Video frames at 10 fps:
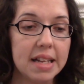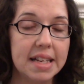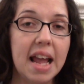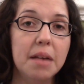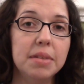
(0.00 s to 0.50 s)

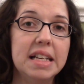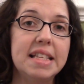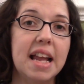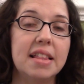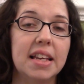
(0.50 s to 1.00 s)
Today I'm going to
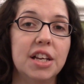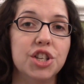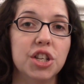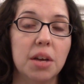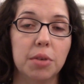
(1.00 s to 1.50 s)
stay in the
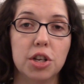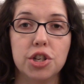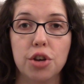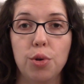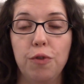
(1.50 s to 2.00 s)
kitchen. I'm going to
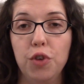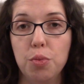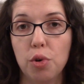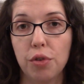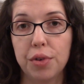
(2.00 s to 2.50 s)
show you a few
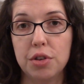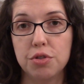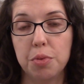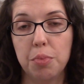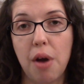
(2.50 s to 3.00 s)
more
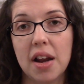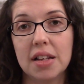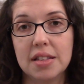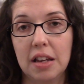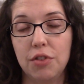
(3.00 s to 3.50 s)
reusable
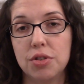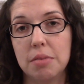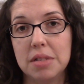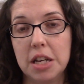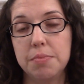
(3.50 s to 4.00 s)
products and give you
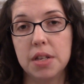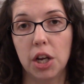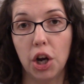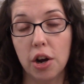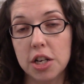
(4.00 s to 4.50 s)
some tips and
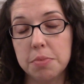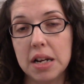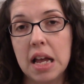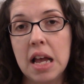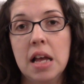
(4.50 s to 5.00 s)

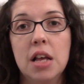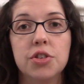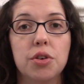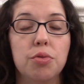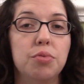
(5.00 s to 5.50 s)
encouragement
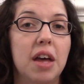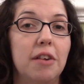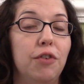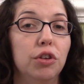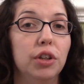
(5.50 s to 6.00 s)
so that
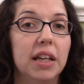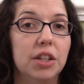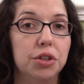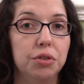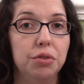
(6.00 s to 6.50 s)
if you're looking
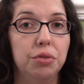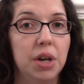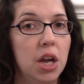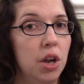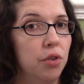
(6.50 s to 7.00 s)
to
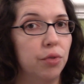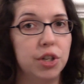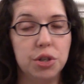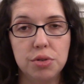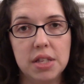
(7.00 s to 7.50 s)

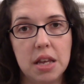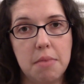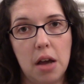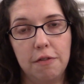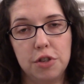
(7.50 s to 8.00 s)
reduce the
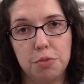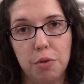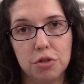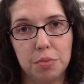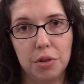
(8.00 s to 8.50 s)
amount of
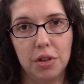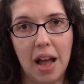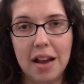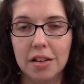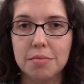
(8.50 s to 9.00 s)
disposable
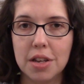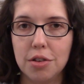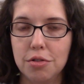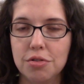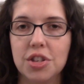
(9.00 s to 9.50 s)
items that
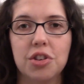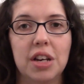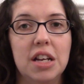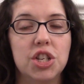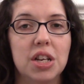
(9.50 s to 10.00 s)
you use in your
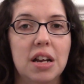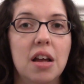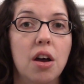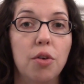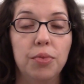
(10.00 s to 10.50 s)
kitchen,
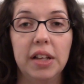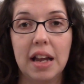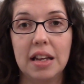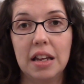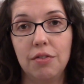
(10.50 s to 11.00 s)
hopefully
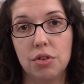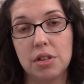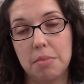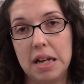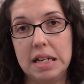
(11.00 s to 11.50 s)
I can give you
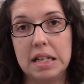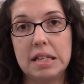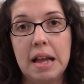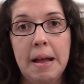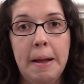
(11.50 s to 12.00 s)
some
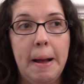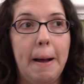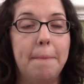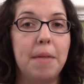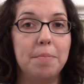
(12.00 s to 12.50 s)
ideas.
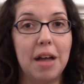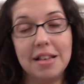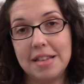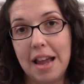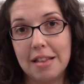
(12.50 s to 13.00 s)
I'm
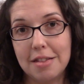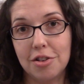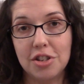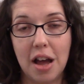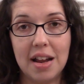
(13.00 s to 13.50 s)
not saying that
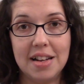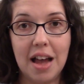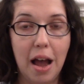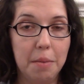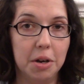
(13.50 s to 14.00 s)
there's not a
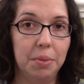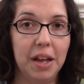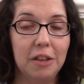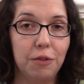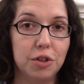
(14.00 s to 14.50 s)
time and a
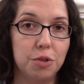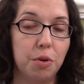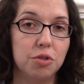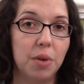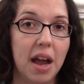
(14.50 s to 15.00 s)
place for
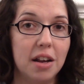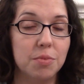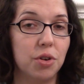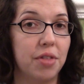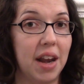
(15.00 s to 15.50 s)
disposable
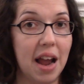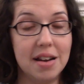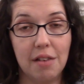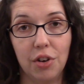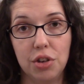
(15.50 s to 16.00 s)
items or that I
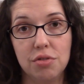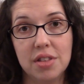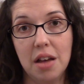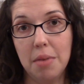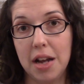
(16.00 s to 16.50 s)
never use
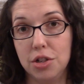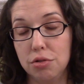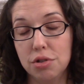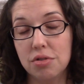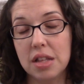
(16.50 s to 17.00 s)
them. I do
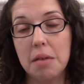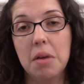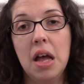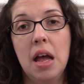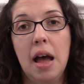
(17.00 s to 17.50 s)
use them,
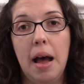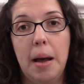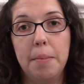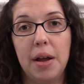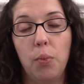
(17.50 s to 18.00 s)

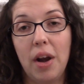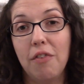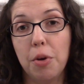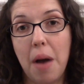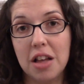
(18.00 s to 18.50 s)
but
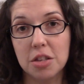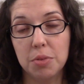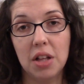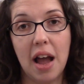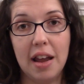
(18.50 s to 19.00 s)
whenever
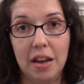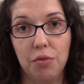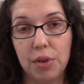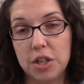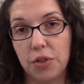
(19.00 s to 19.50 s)
possible I
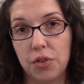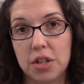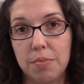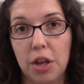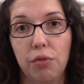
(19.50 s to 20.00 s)
reach for
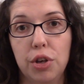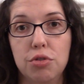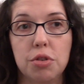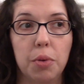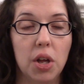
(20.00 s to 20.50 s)
something
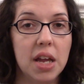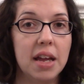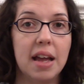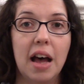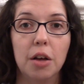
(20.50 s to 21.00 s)
reusable. It
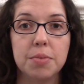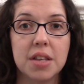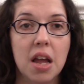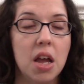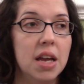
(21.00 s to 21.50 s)
helps
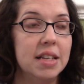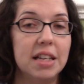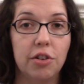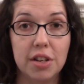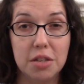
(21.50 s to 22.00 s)

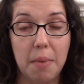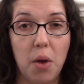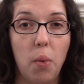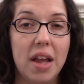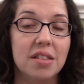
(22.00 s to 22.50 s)
decrease my
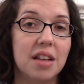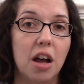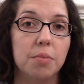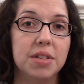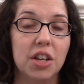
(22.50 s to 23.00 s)
waste, it
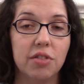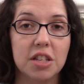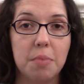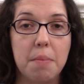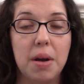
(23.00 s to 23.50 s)
helps
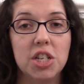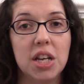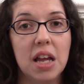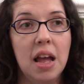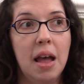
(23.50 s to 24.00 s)
decrease my
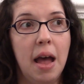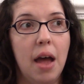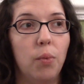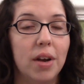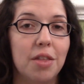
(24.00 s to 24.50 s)
budget,
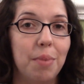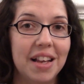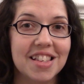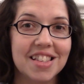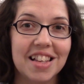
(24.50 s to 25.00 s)
and one of the
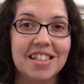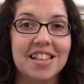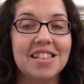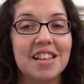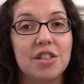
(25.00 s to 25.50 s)
biggest things
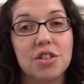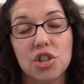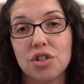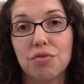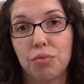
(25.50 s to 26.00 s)
is it's
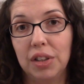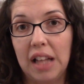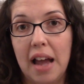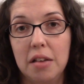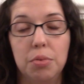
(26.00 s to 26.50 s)
just
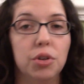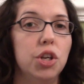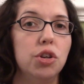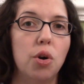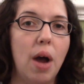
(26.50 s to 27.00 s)
reliable.
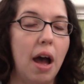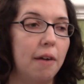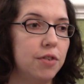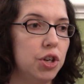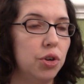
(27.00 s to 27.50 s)
You don't
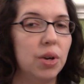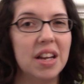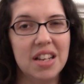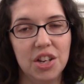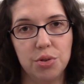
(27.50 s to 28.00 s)
have to
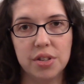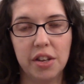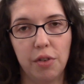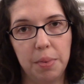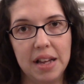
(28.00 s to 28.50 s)

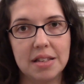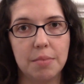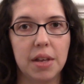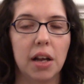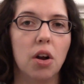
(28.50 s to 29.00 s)
continuously replace
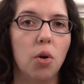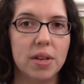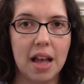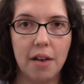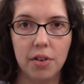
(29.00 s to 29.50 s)
something and
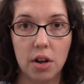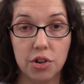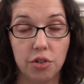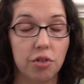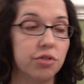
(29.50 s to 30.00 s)
always have it on
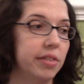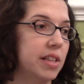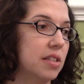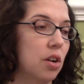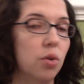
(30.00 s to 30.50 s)
your grocery
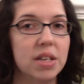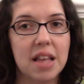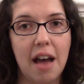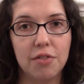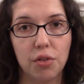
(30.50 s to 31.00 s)
list and always
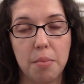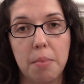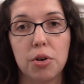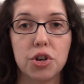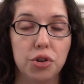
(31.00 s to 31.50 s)
have to
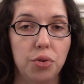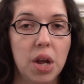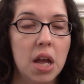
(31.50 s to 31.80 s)
remember to